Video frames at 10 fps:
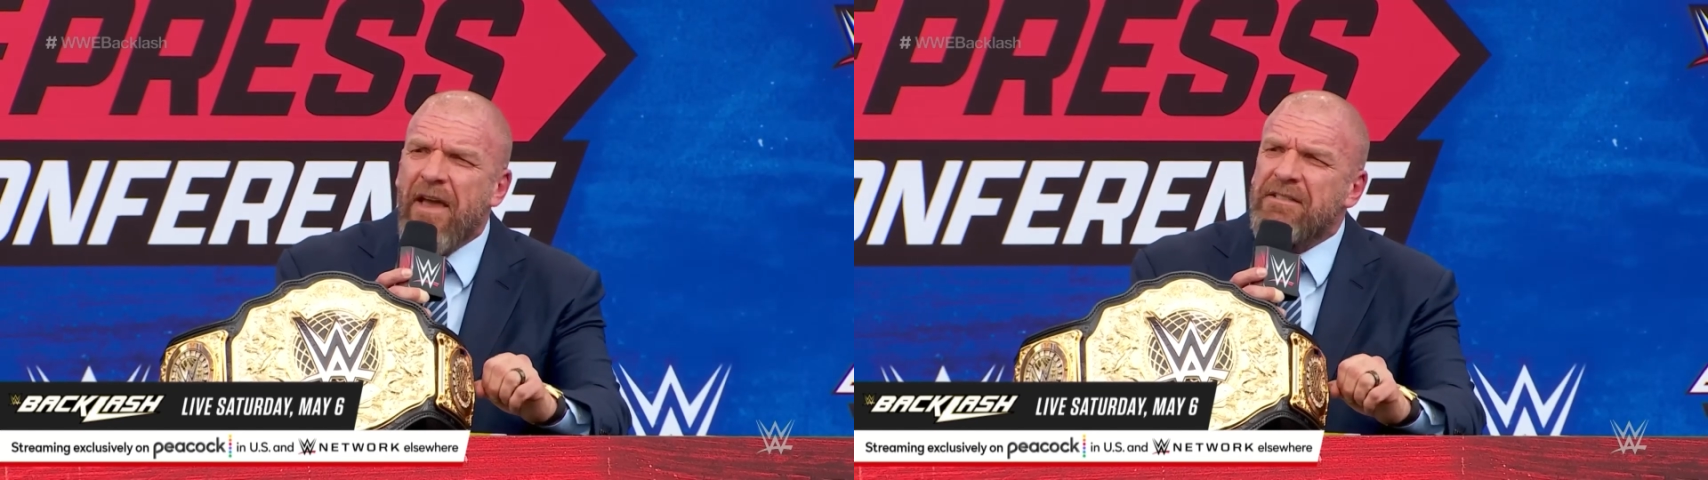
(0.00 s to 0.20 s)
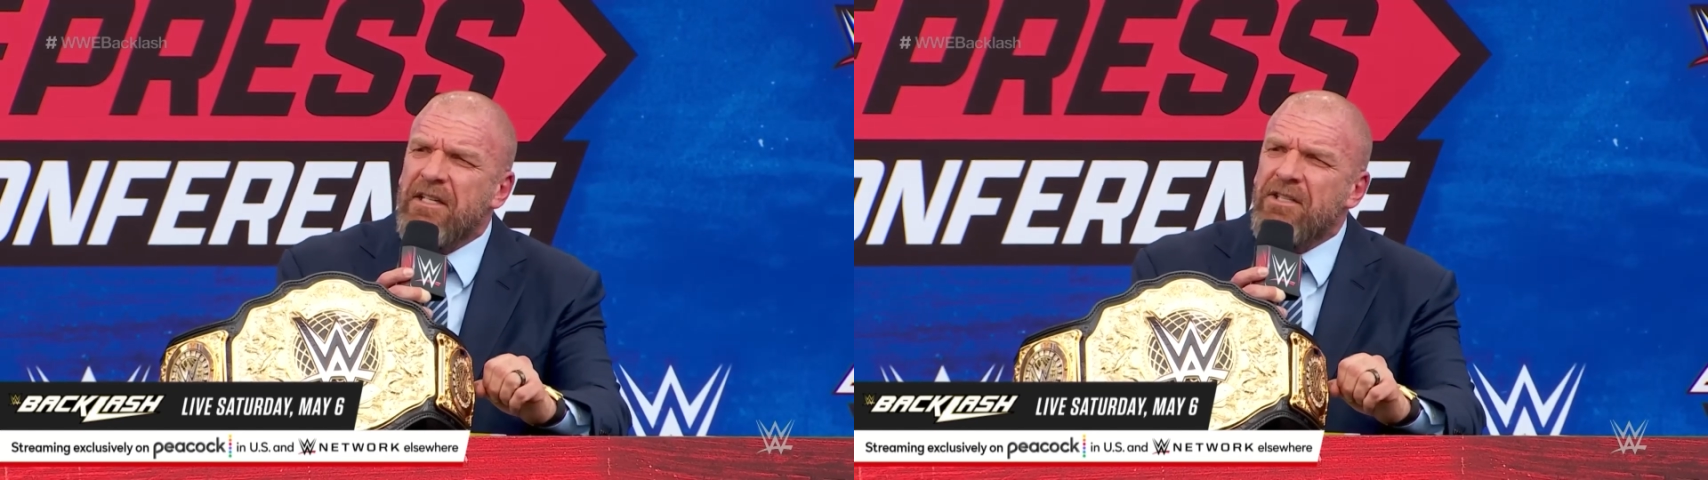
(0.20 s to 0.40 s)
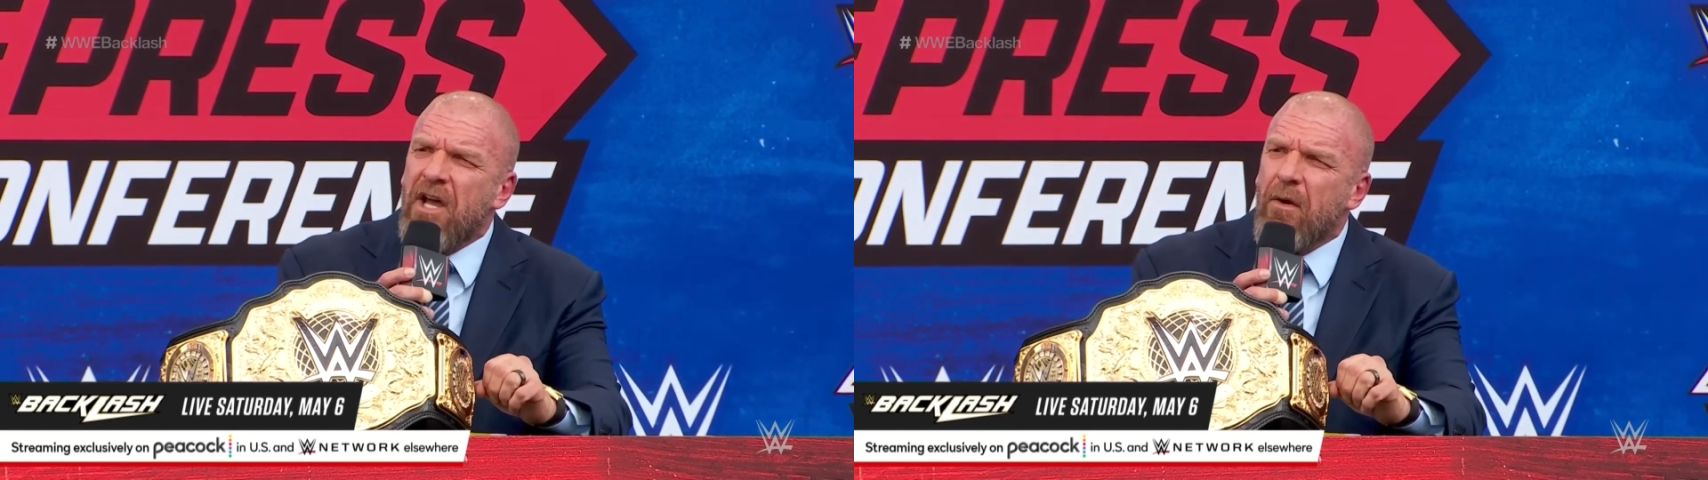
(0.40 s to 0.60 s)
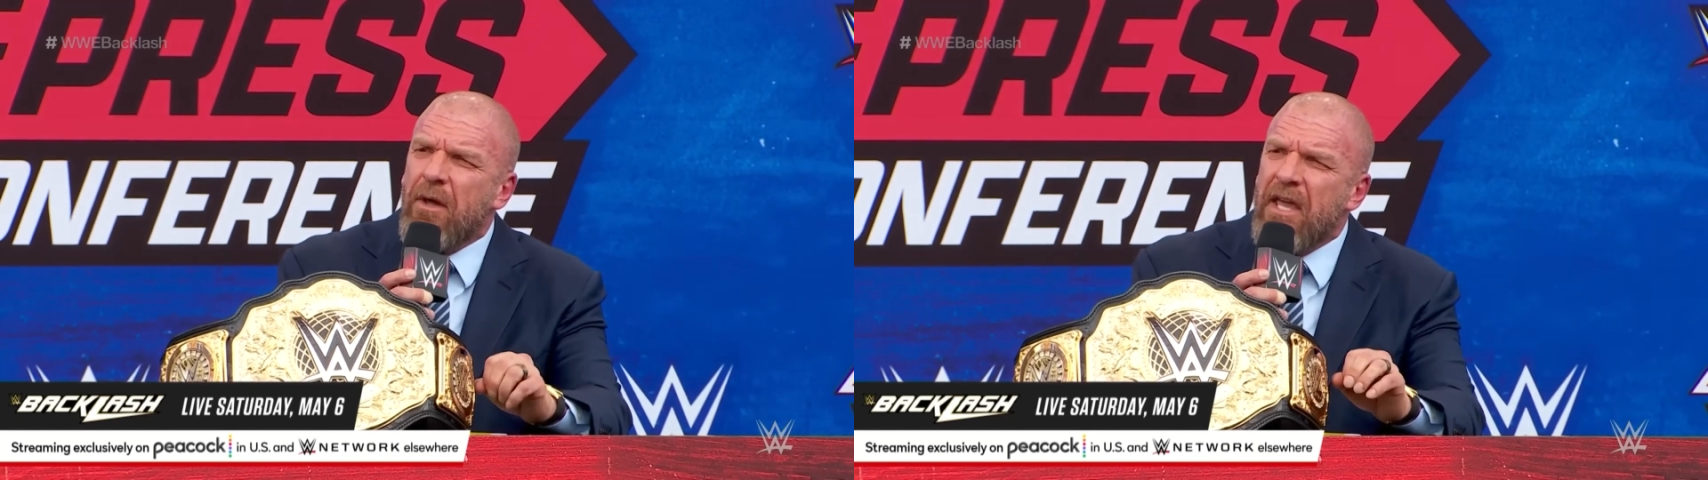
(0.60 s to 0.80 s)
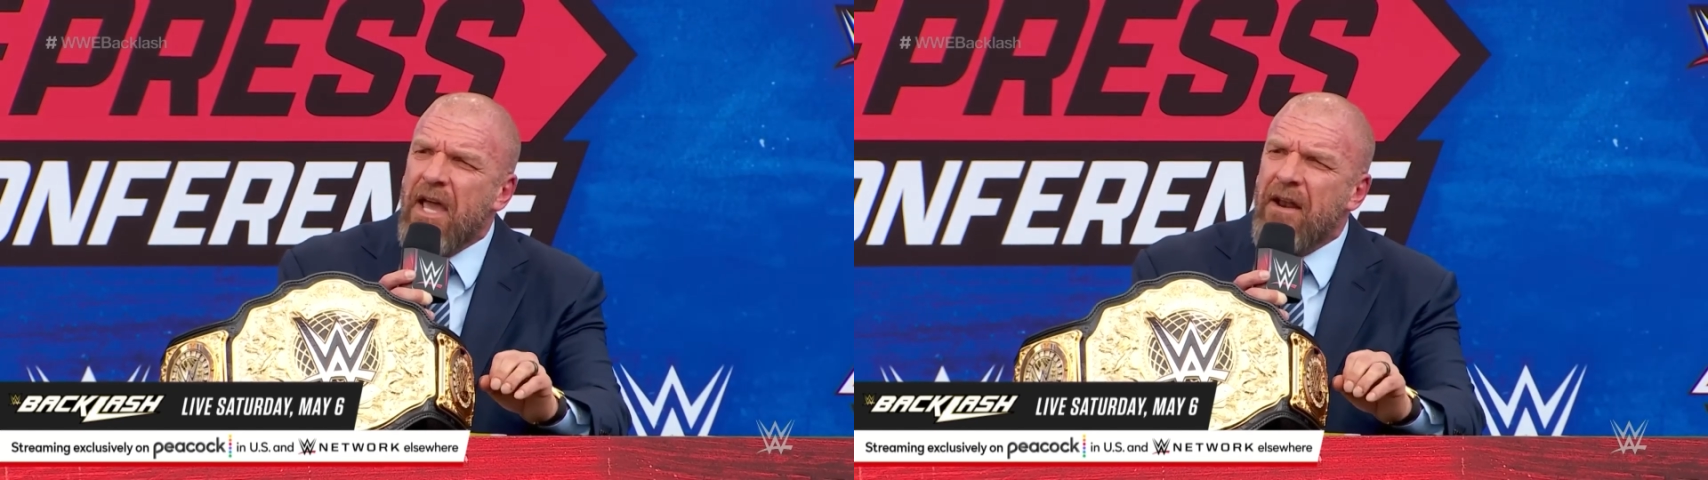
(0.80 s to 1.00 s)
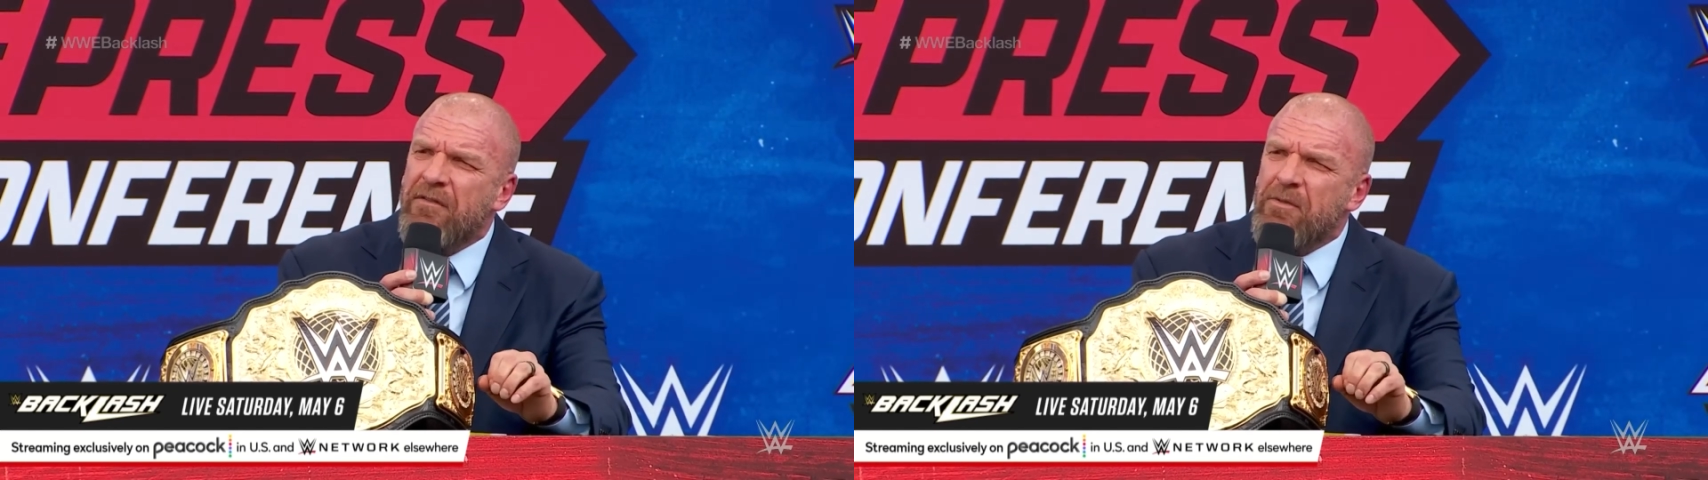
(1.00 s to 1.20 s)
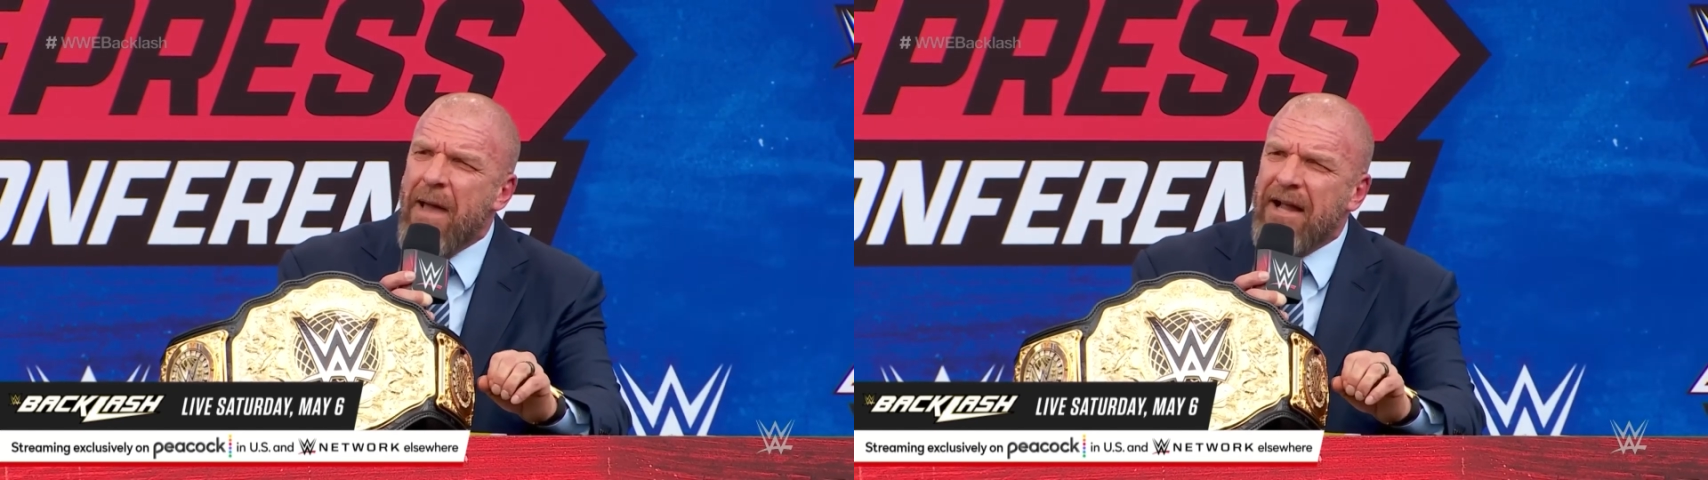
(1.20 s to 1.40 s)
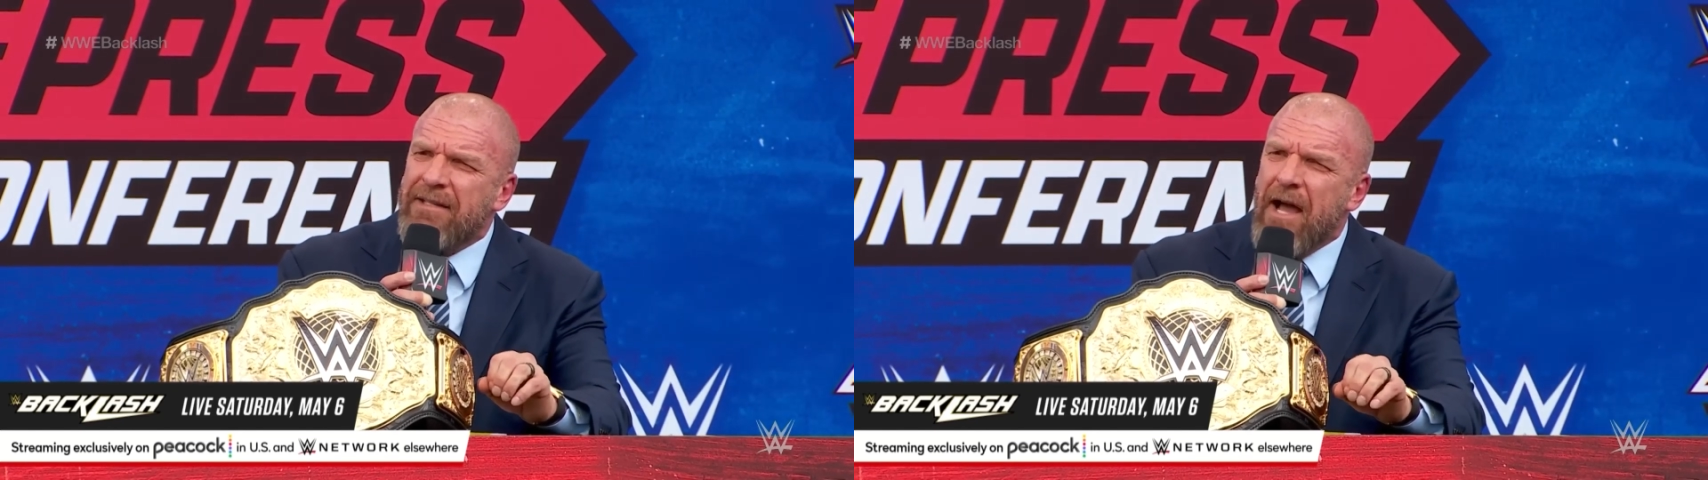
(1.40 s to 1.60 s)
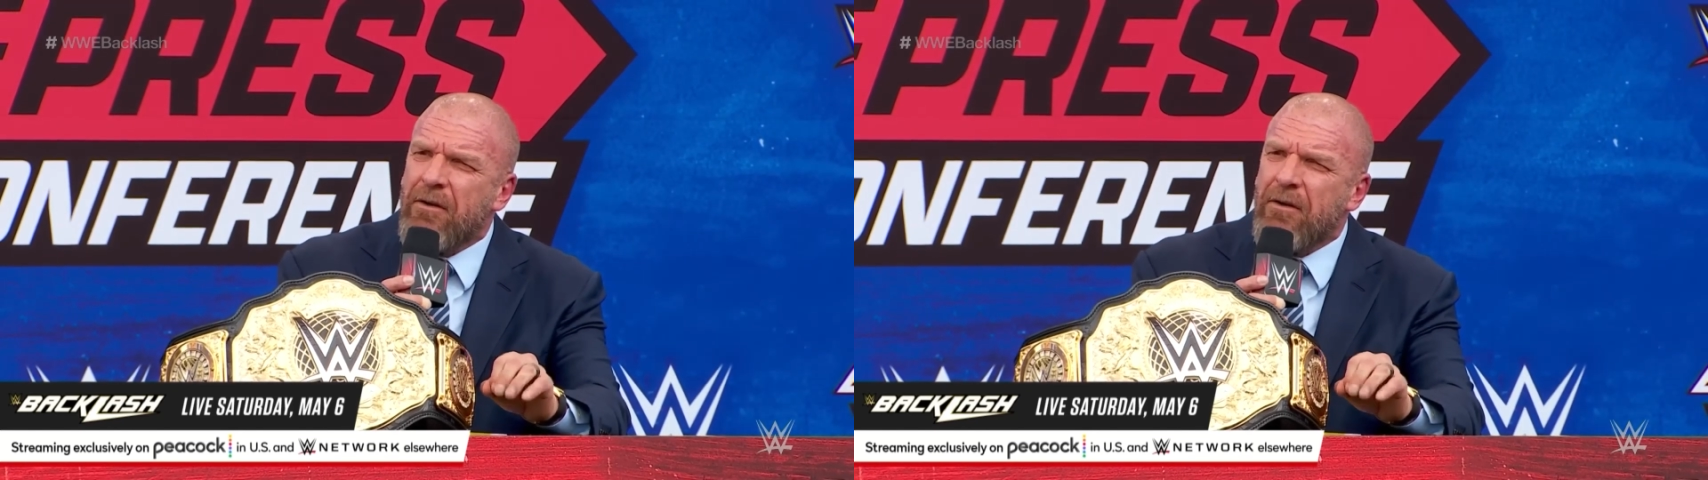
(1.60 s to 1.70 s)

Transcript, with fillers: Because the heavyweight champion will be